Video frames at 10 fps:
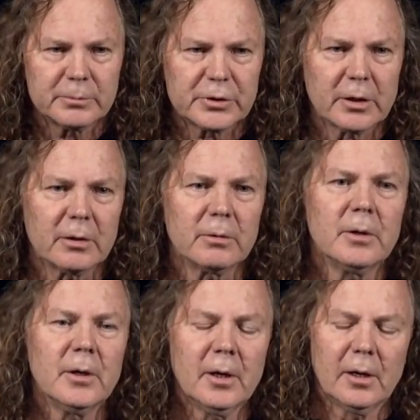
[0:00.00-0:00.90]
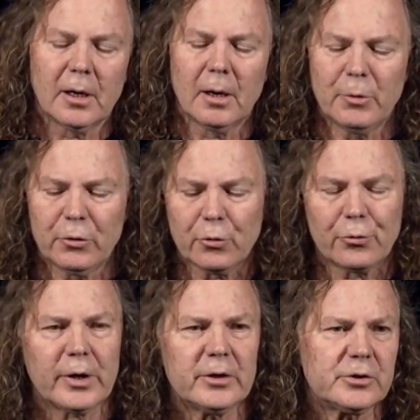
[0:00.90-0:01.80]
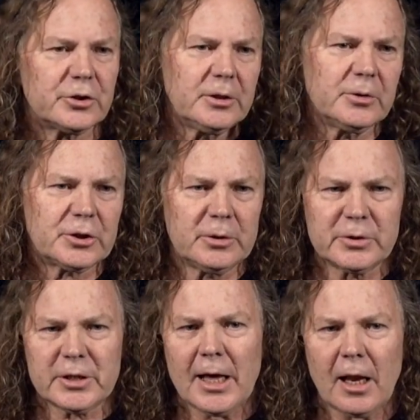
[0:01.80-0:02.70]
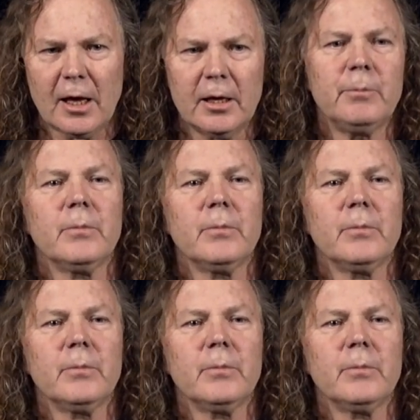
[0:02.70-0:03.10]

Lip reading: So a mutual friend, she was in LA.